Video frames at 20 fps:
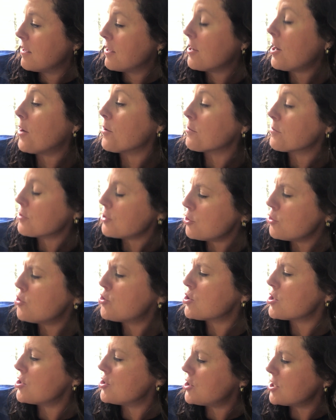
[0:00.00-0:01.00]
Oh, you
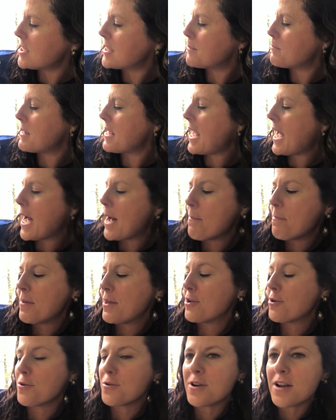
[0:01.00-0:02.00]
should just be happy
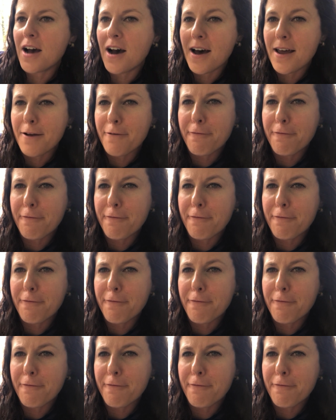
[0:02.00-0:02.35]
you're not a